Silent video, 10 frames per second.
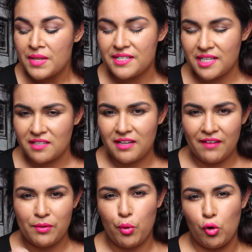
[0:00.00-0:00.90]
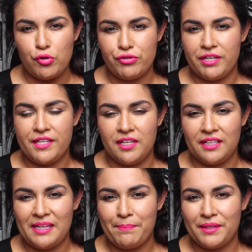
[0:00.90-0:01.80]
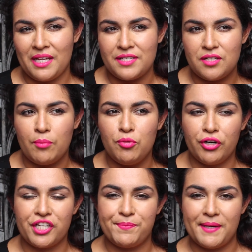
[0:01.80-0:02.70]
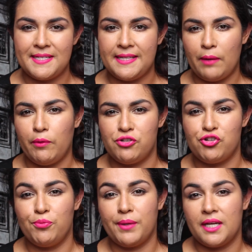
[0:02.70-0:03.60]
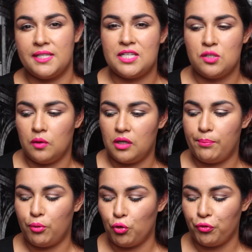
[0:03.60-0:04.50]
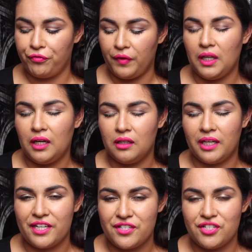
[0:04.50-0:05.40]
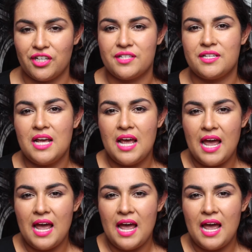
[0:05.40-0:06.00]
It doesn't cover pores or anything like that, but I'm not expecting that one to, because it's not a pore filler. Like, it's just